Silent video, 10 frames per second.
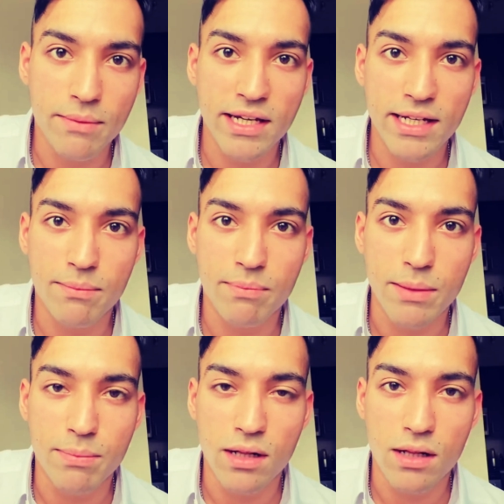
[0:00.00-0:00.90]
meeting
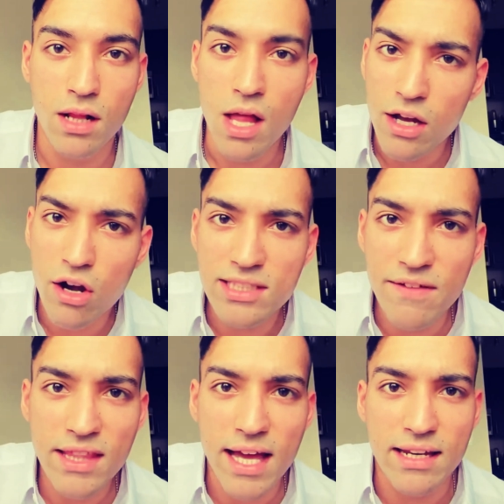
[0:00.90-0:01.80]
people, because
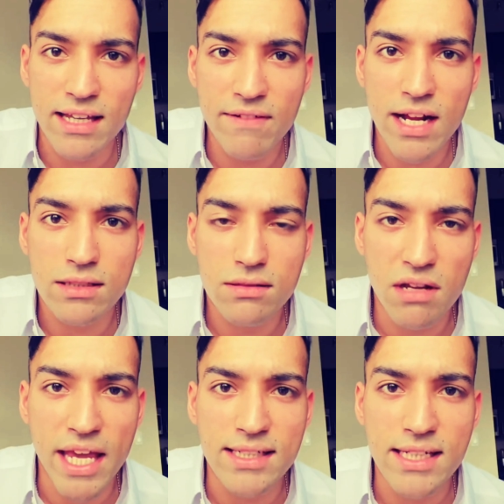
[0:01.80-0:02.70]
even then, even at
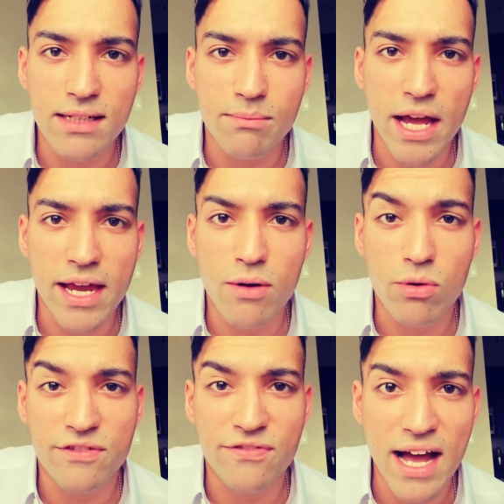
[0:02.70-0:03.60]
18, my hair
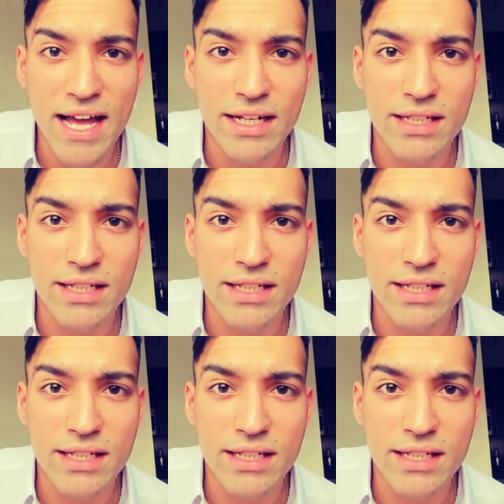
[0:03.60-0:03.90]
was fine.